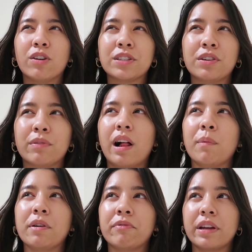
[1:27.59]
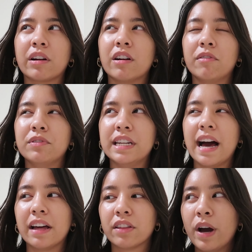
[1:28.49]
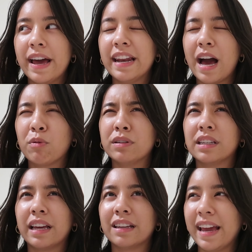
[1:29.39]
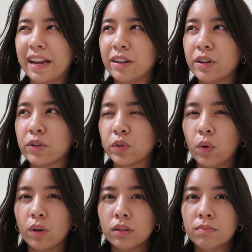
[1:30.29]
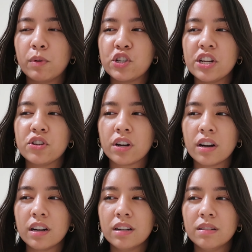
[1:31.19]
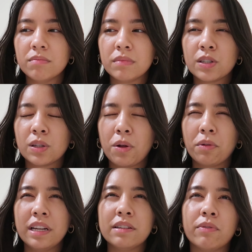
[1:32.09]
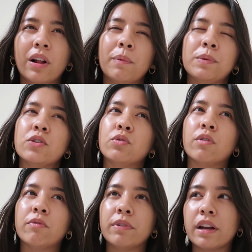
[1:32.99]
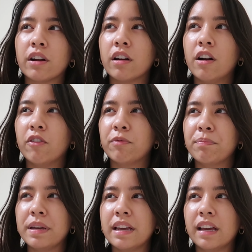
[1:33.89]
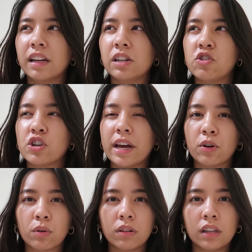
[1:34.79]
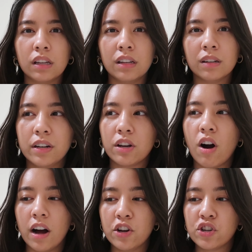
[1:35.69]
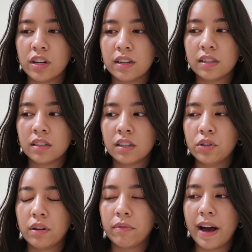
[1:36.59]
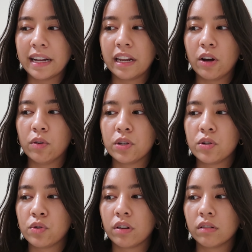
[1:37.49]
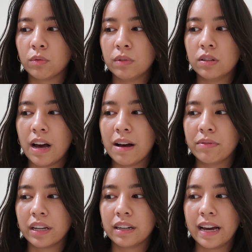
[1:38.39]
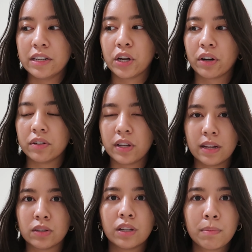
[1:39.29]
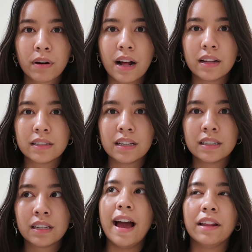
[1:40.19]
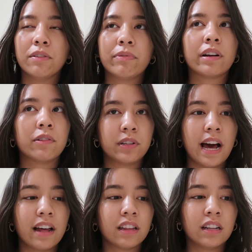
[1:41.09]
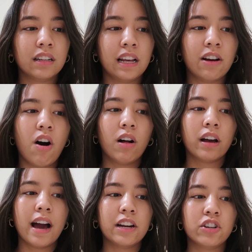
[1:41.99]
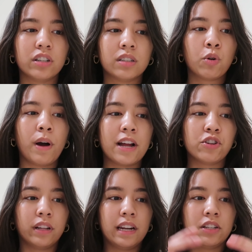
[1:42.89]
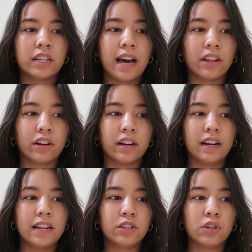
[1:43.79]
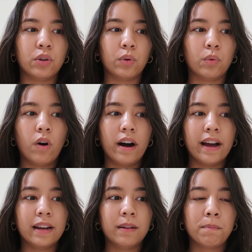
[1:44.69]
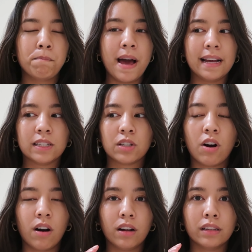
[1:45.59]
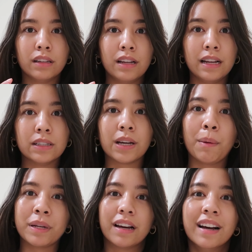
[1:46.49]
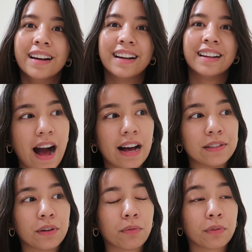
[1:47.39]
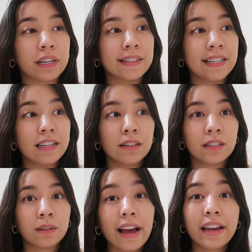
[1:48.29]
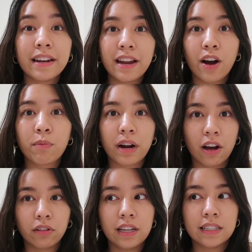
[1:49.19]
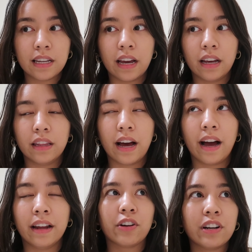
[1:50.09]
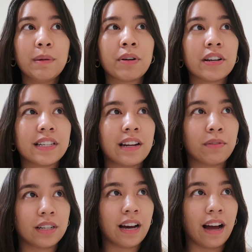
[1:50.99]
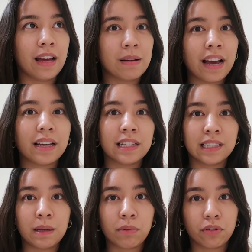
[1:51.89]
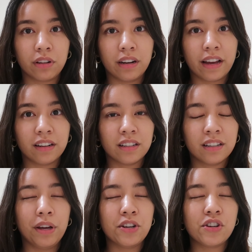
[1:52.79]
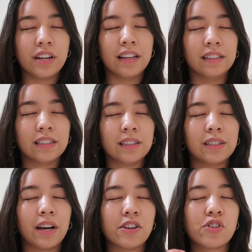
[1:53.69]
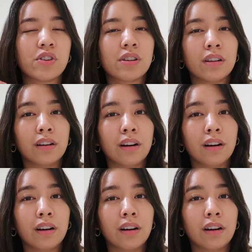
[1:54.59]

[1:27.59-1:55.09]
also developed a fear of death when I was like 8 years old, which in turn slowly developed into a fear of being generally unconscious due to the fact that I also struggled with having night terrors and sleep paralysis, and the fear of death. They all kind of just coagulated together into one mess called insomnia. As of recent, I can now proudly say that 30% of the time I could sleep through the night, which is such